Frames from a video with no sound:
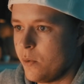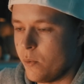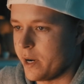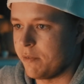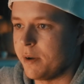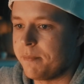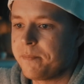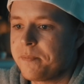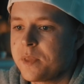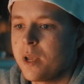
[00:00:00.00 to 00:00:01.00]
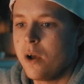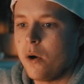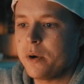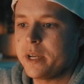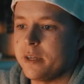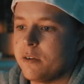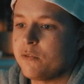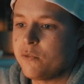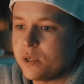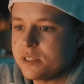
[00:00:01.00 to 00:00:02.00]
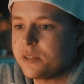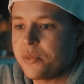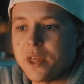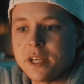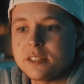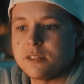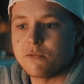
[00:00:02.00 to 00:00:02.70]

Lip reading: Whatever. Okay, first things